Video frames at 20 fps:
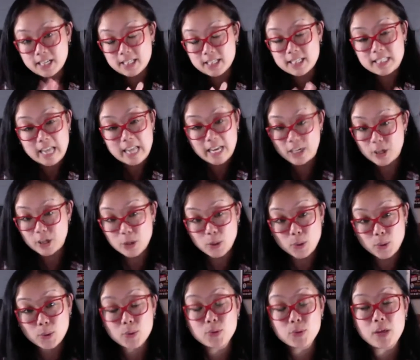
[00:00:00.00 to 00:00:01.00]
decided
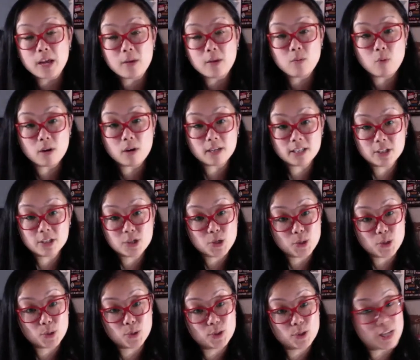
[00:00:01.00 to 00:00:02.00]
who they wanted
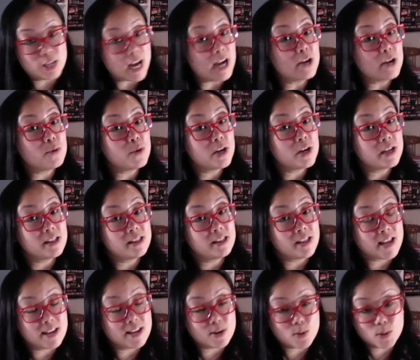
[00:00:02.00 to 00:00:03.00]
to side with
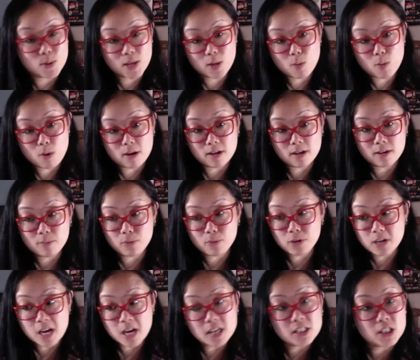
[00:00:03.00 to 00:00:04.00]
and who they wanted
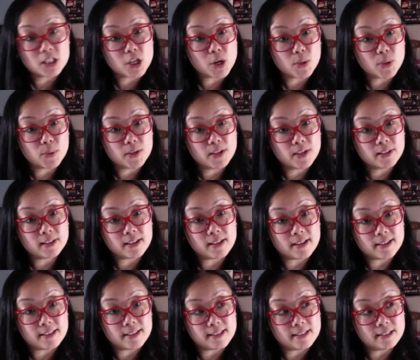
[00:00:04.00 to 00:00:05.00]
Brienne to go with,
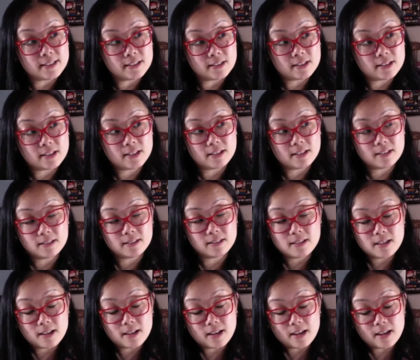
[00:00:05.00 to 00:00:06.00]
and
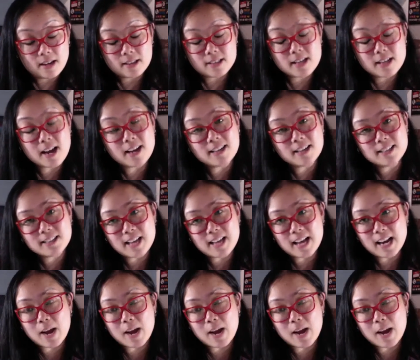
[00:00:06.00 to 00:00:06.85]
it's kind of sad.